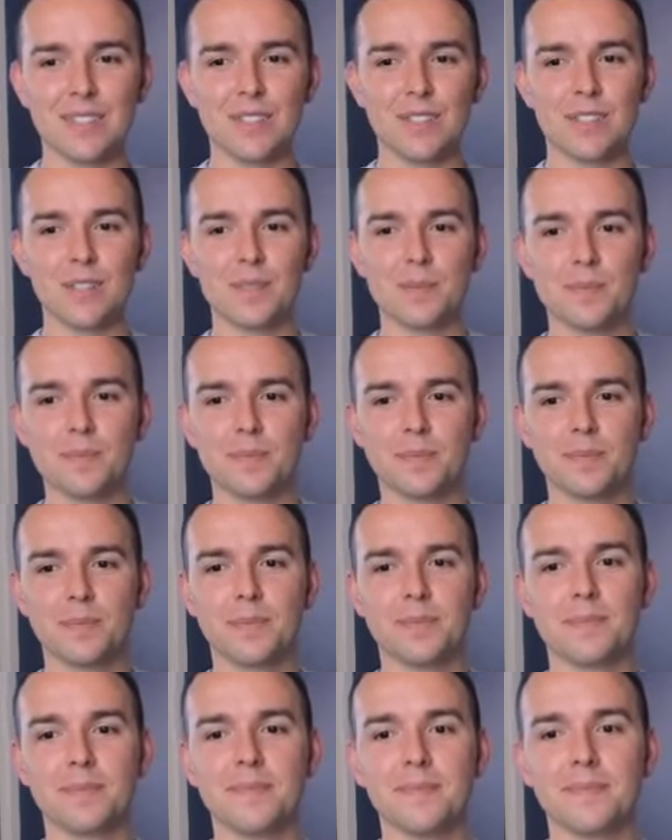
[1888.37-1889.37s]

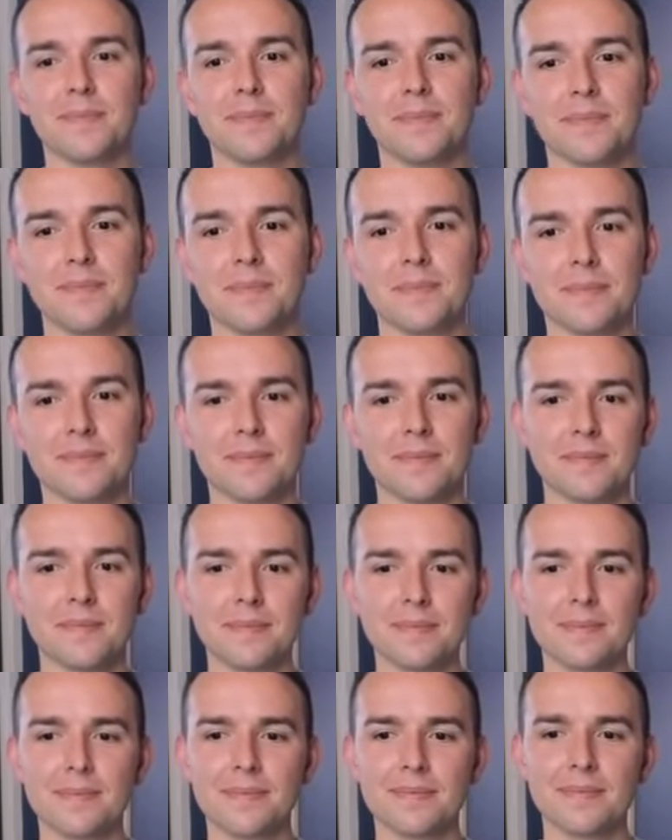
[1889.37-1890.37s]

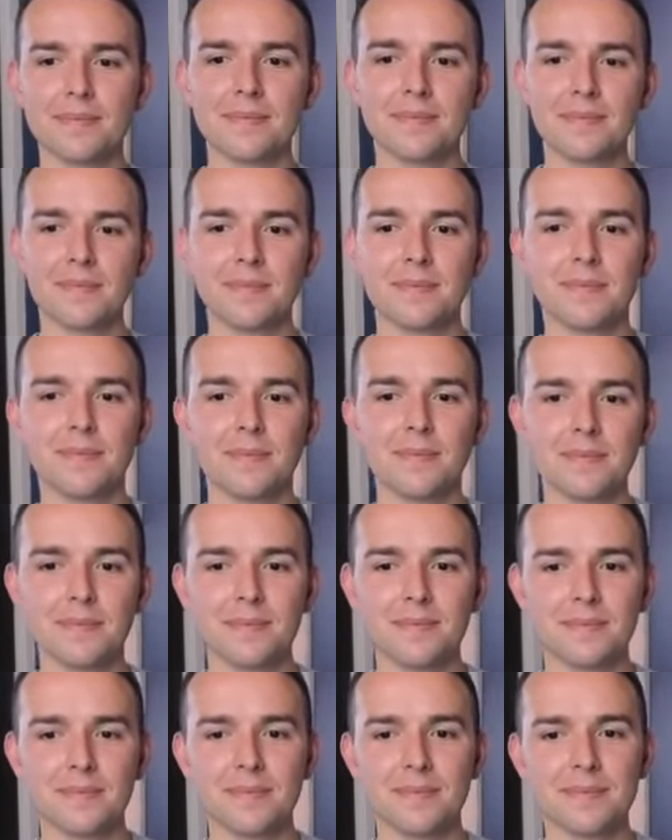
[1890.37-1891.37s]

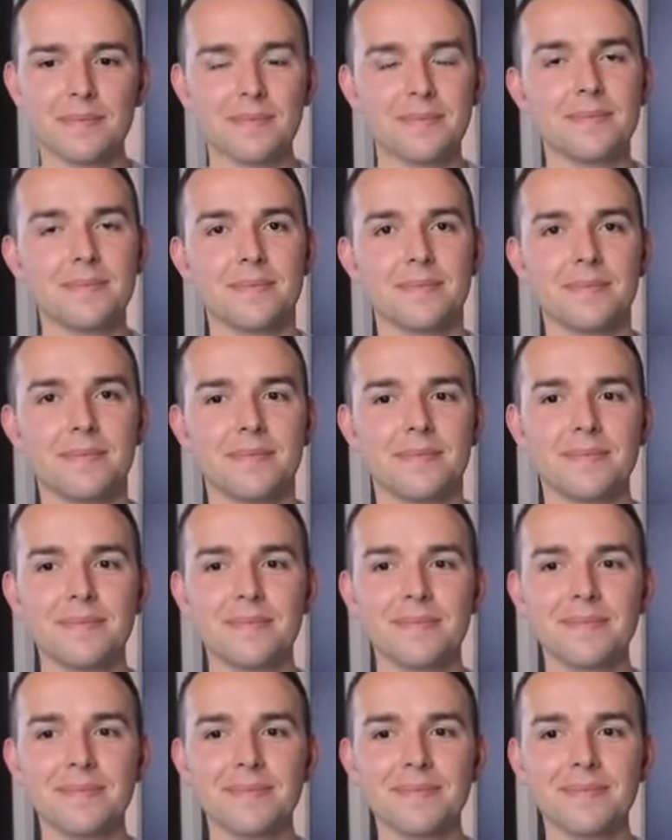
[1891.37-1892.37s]

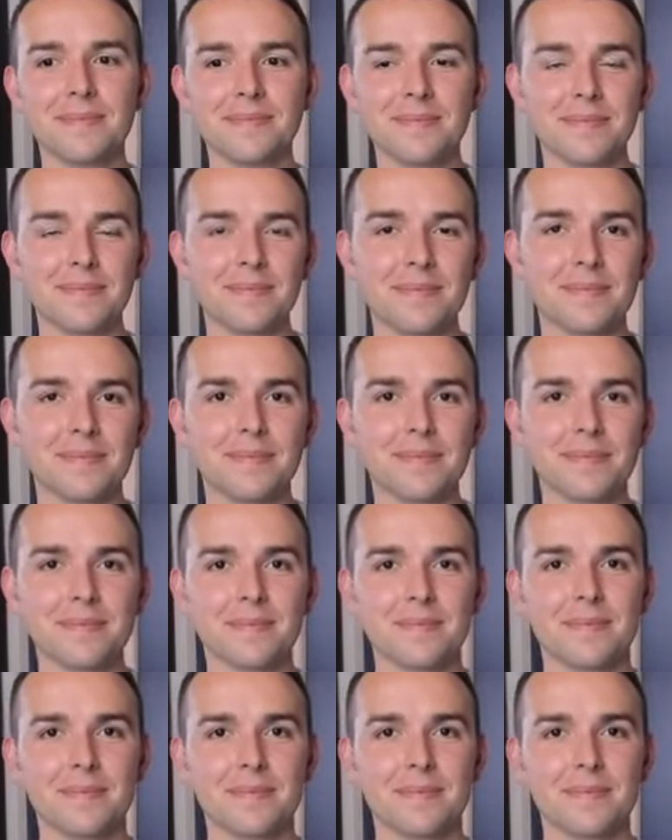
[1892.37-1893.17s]
(not speaking)